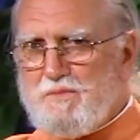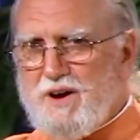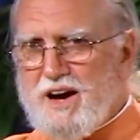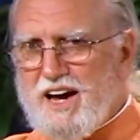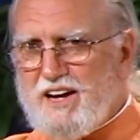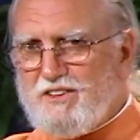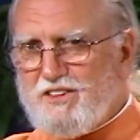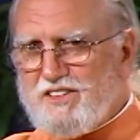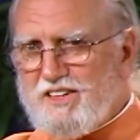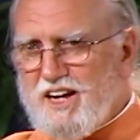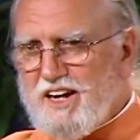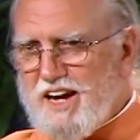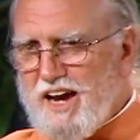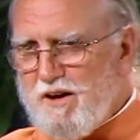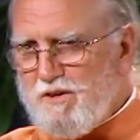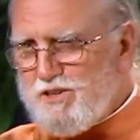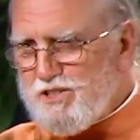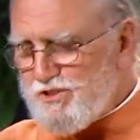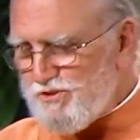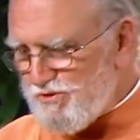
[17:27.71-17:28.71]
by, it looked like I
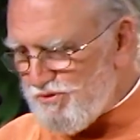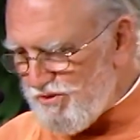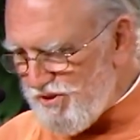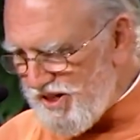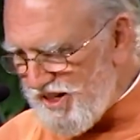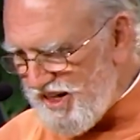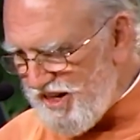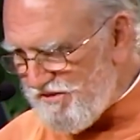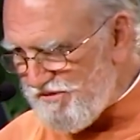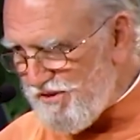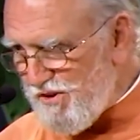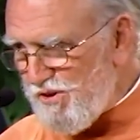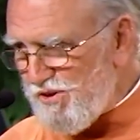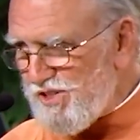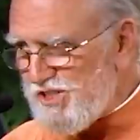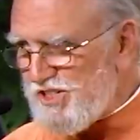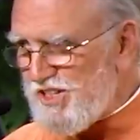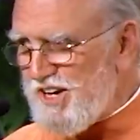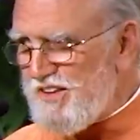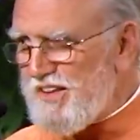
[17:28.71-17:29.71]
was really
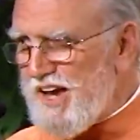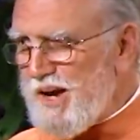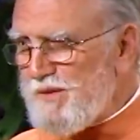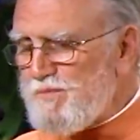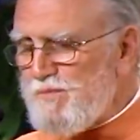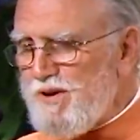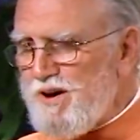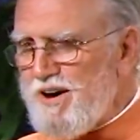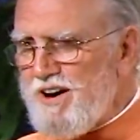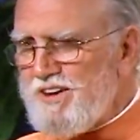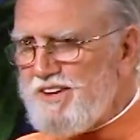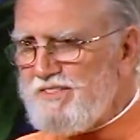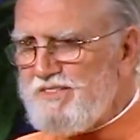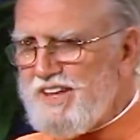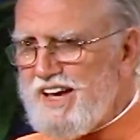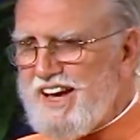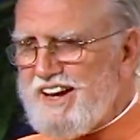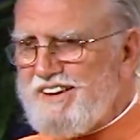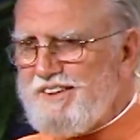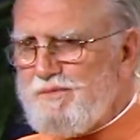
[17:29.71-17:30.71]
focused on that part of
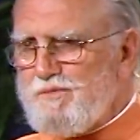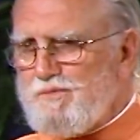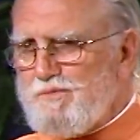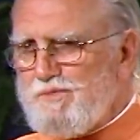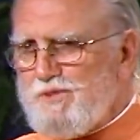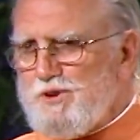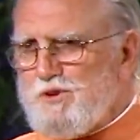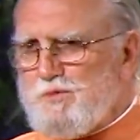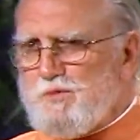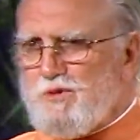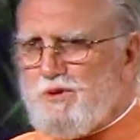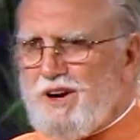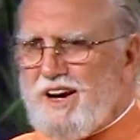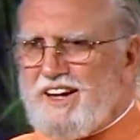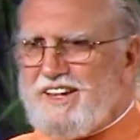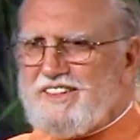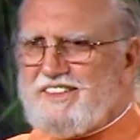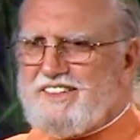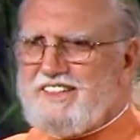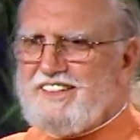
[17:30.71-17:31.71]
that
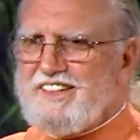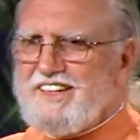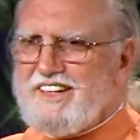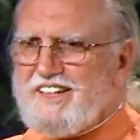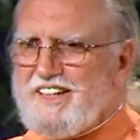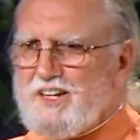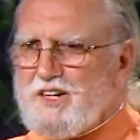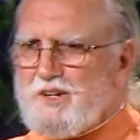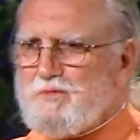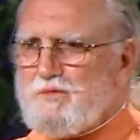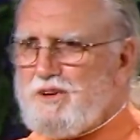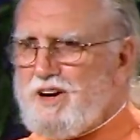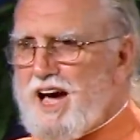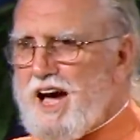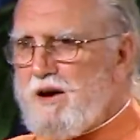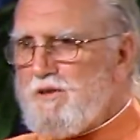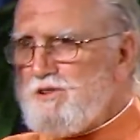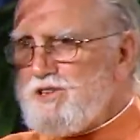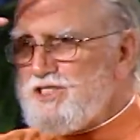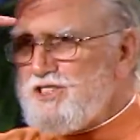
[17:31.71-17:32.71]
blueprint. But
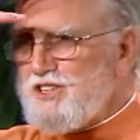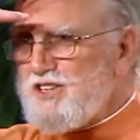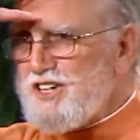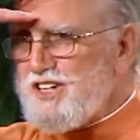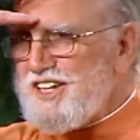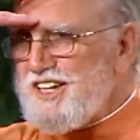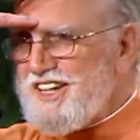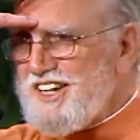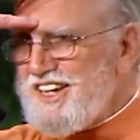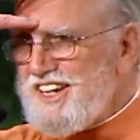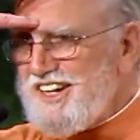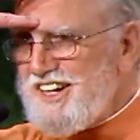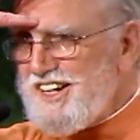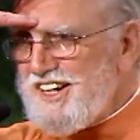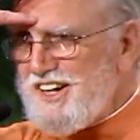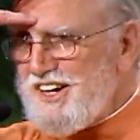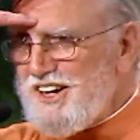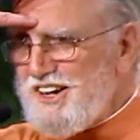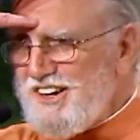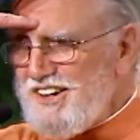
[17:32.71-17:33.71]
I was looking
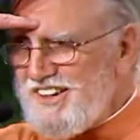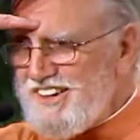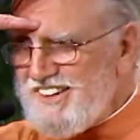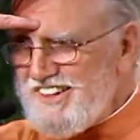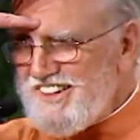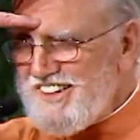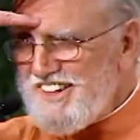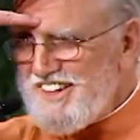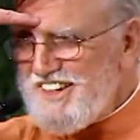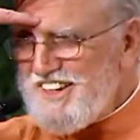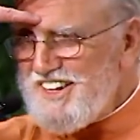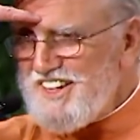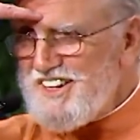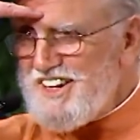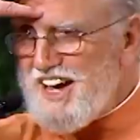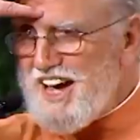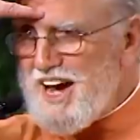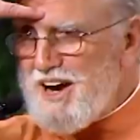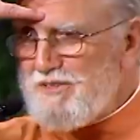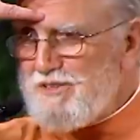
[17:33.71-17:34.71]
here. And
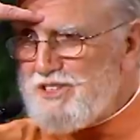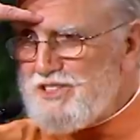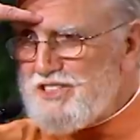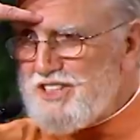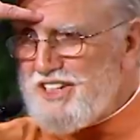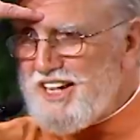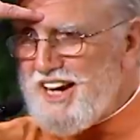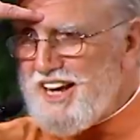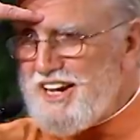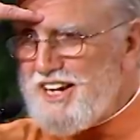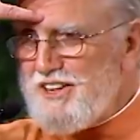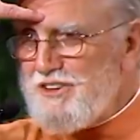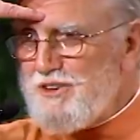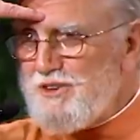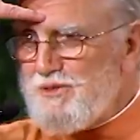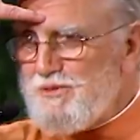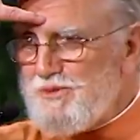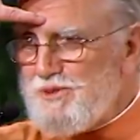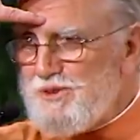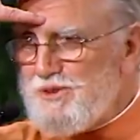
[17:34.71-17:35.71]
I was chanting
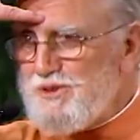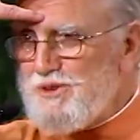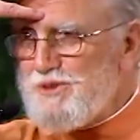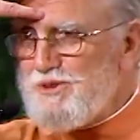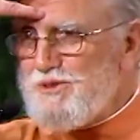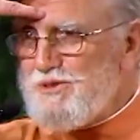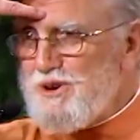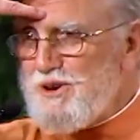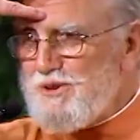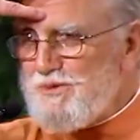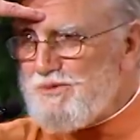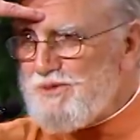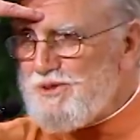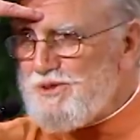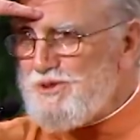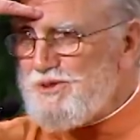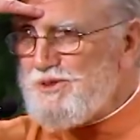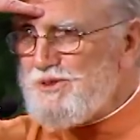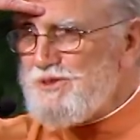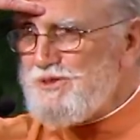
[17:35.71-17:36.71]
Om Guru, Om
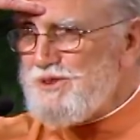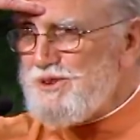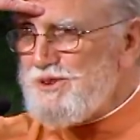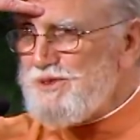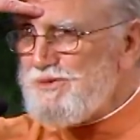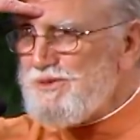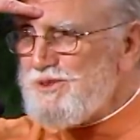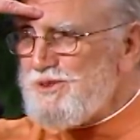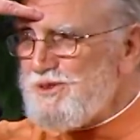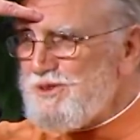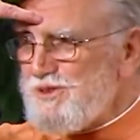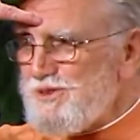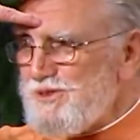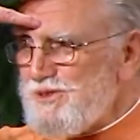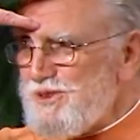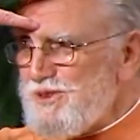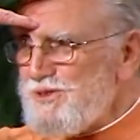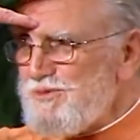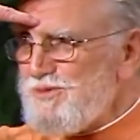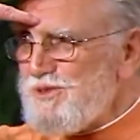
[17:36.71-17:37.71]
Guru, Om Guru,
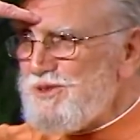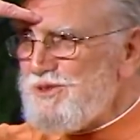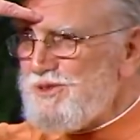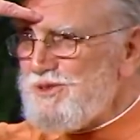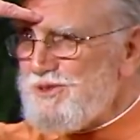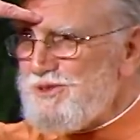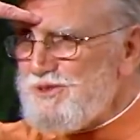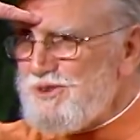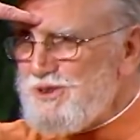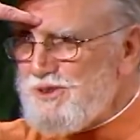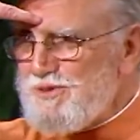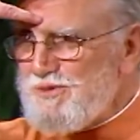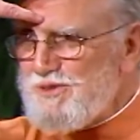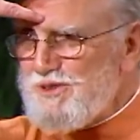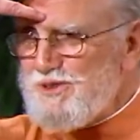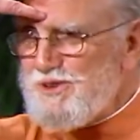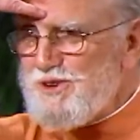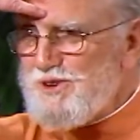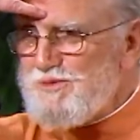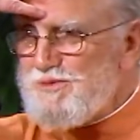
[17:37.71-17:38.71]
Om Guru, Om
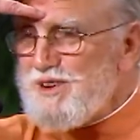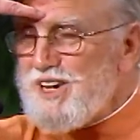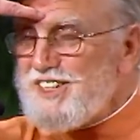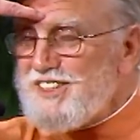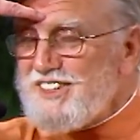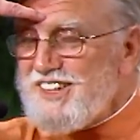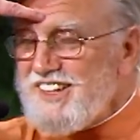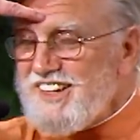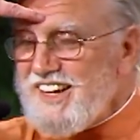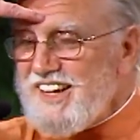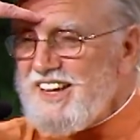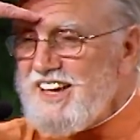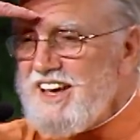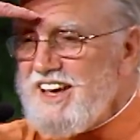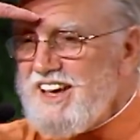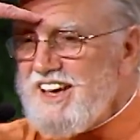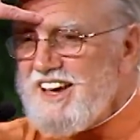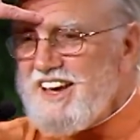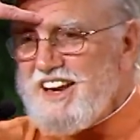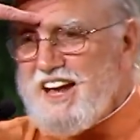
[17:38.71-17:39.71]
Guru mentally.
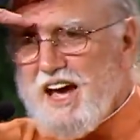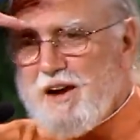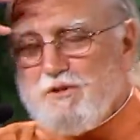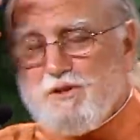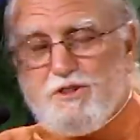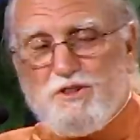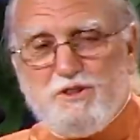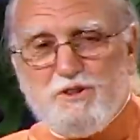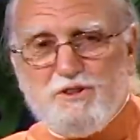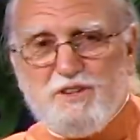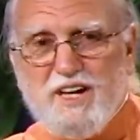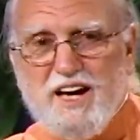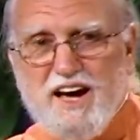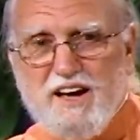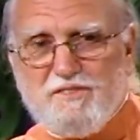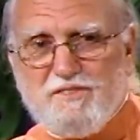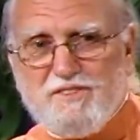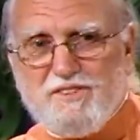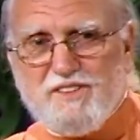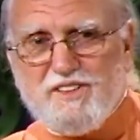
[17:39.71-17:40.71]
And I would do
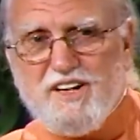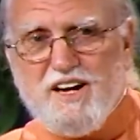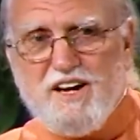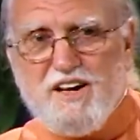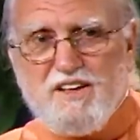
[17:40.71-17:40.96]
that for